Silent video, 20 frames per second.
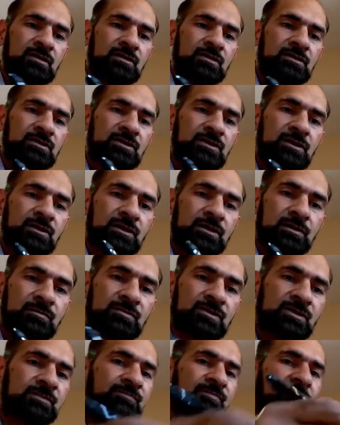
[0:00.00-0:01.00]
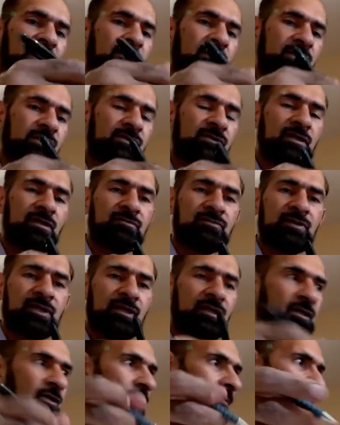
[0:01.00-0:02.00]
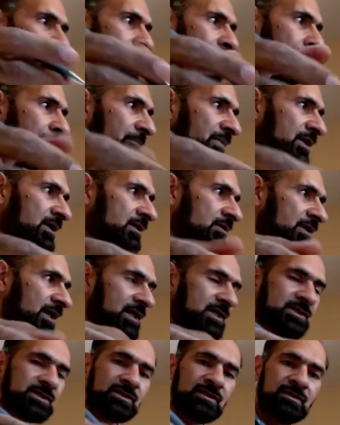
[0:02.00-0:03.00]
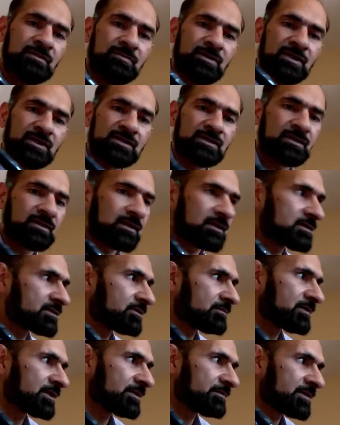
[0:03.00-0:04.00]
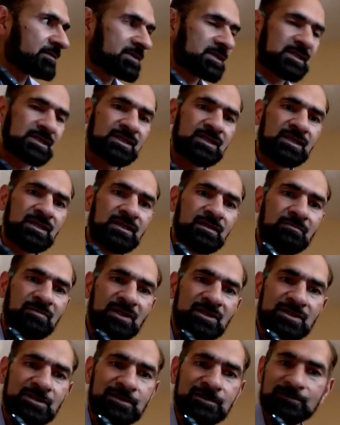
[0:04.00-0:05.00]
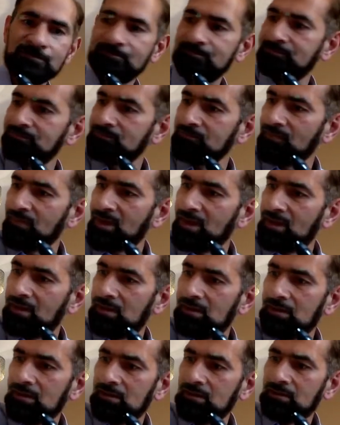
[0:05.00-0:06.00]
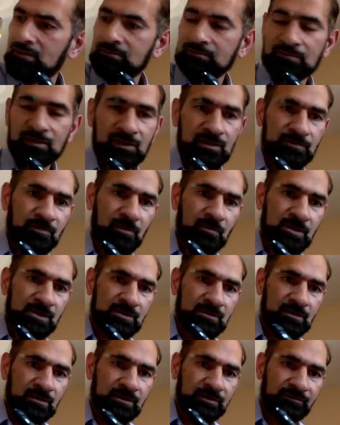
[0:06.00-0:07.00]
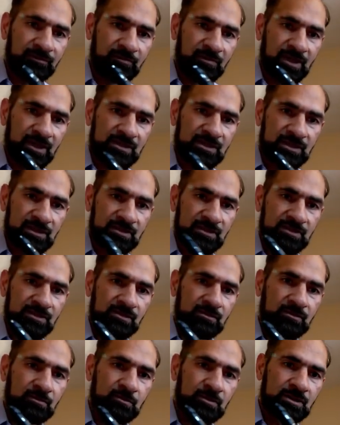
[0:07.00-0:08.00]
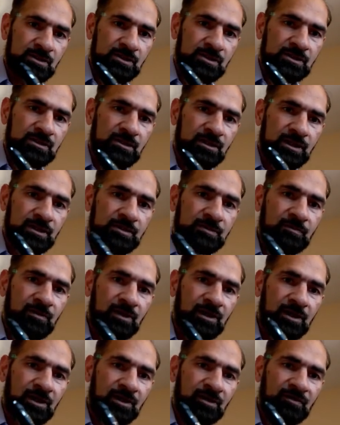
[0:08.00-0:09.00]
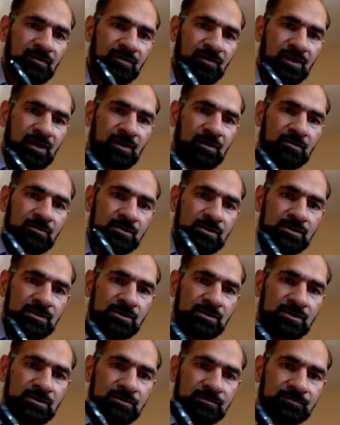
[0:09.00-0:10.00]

times, I'm going to try and write a little bit bigger actually, because I think you might be able to see it better. But I'll probably start it from the next sentence onwards, times by 1,000.